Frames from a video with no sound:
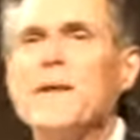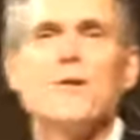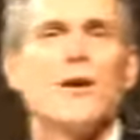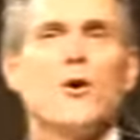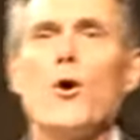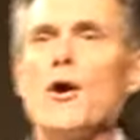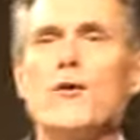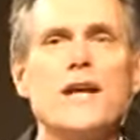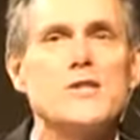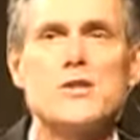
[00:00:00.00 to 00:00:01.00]
come to the Lord
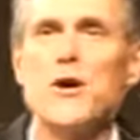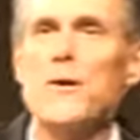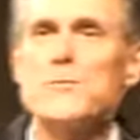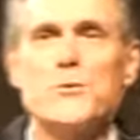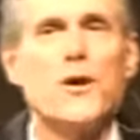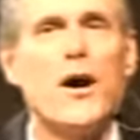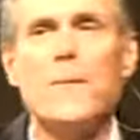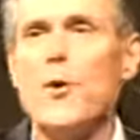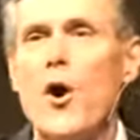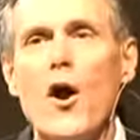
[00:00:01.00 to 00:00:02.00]
on his terms with a
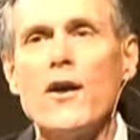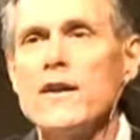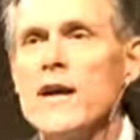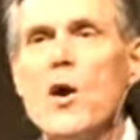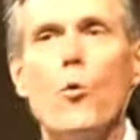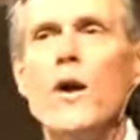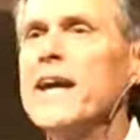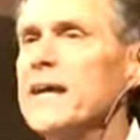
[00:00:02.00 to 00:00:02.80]
humble heart, we